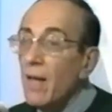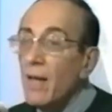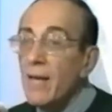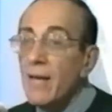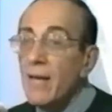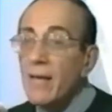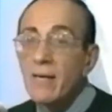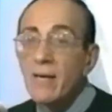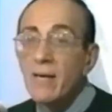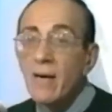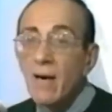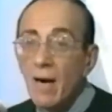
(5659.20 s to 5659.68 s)

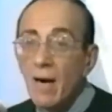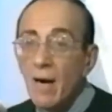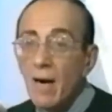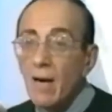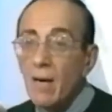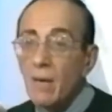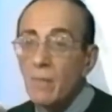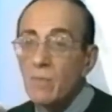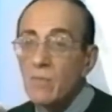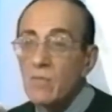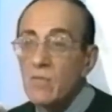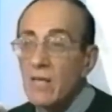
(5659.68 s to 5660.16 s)
He
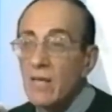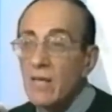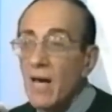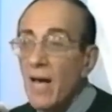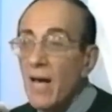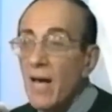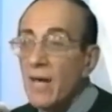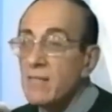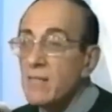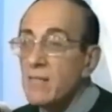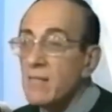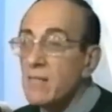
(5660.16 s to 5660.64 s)
calms
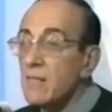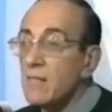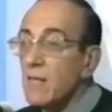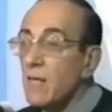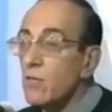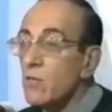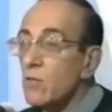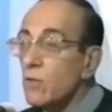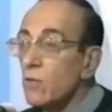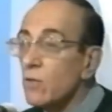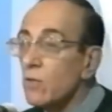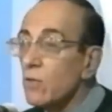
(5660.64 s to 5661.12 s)
the
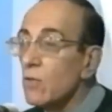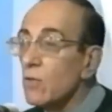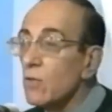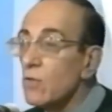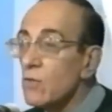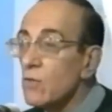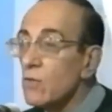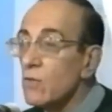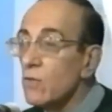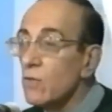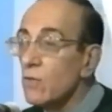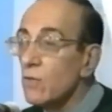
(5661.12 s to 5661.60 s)
existential
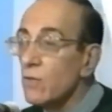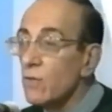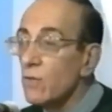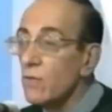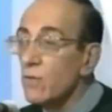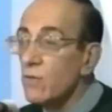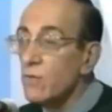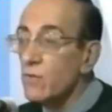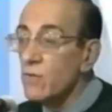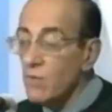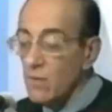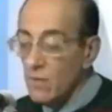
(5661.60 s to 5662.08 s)

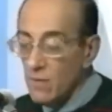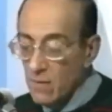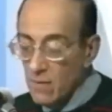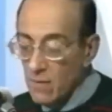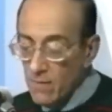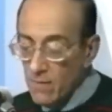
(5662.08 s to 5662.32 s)
concerns.